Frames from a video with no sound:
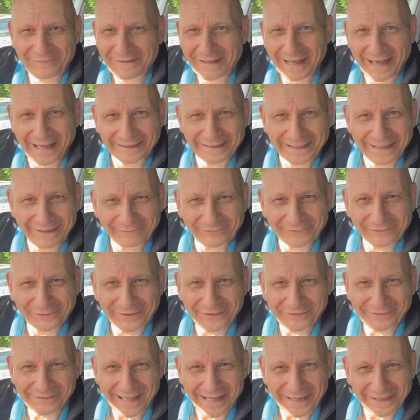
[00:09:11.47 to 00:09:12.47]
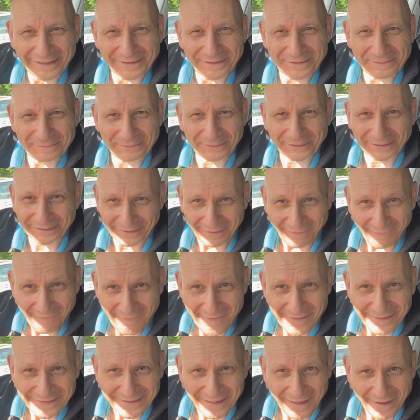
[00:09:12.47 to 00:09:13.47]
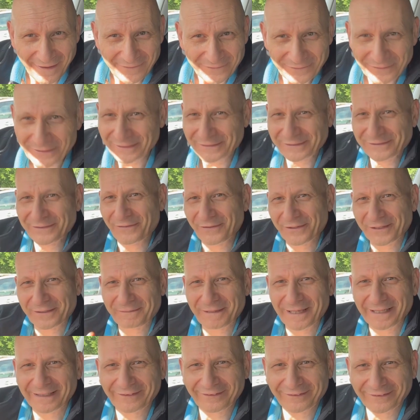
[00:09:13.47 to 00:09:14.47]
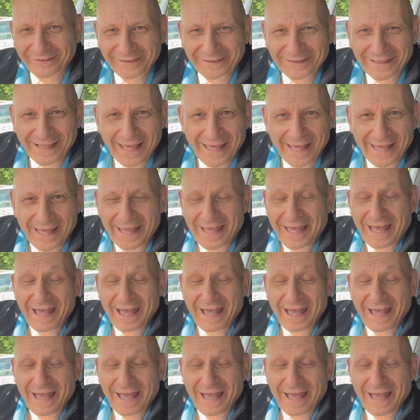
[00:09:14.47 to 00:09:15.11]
And how good is that going to be? I know, you're going to be able to see that.